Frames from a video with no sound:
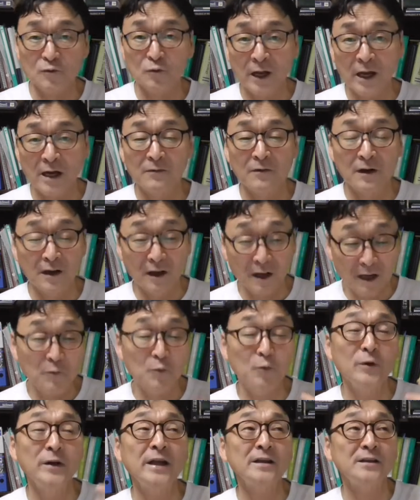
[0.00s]
we have a
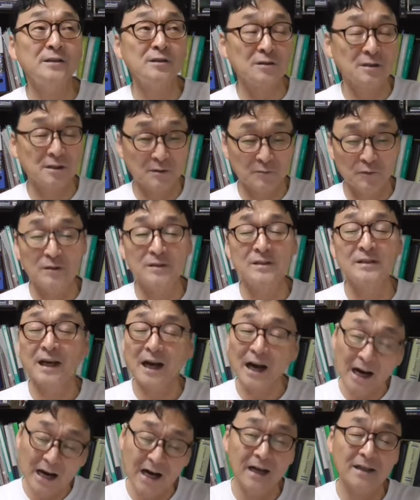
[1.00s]
love relationship with
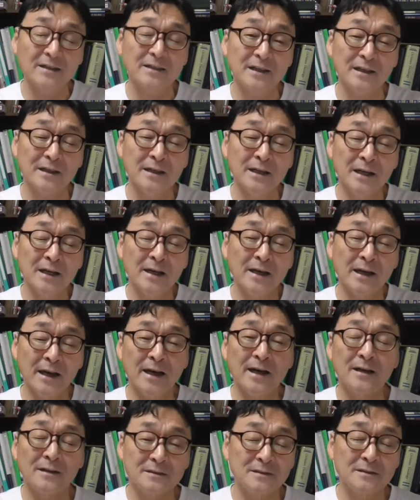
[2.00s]
God
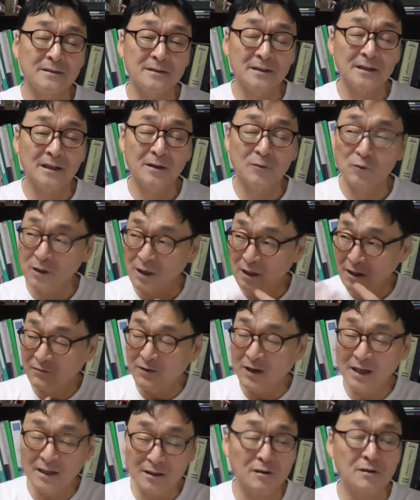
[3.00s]
and uh, we love
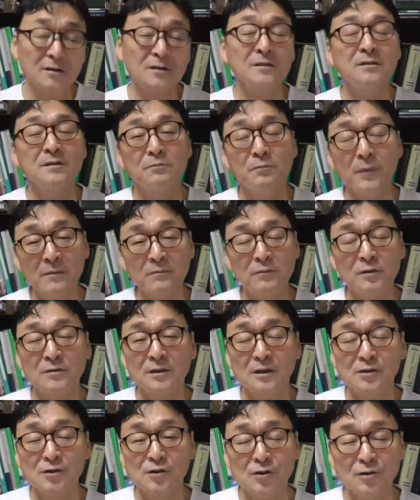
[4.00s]
other member of
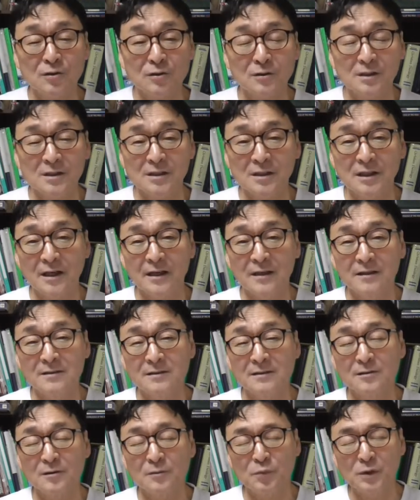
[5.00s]
the church.
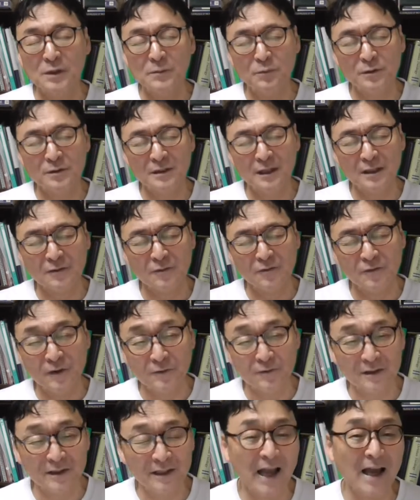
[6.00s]
And so people start to
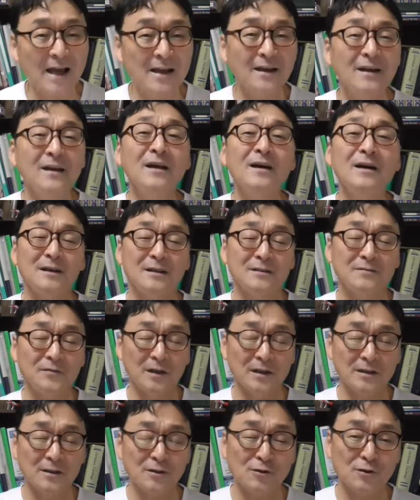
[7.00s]
feel that love
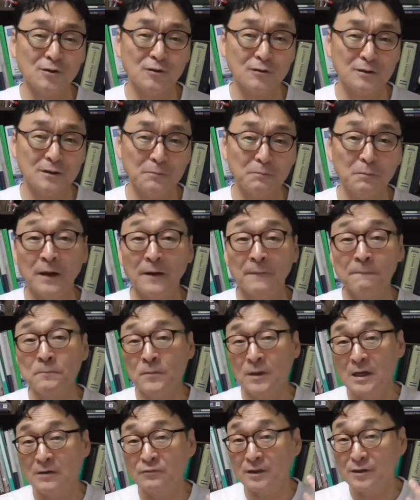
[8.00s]
in the church. But
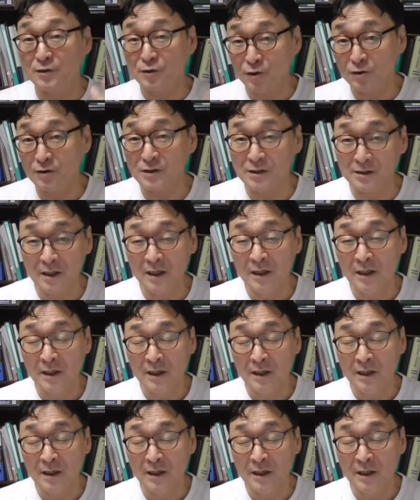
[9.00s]
if the church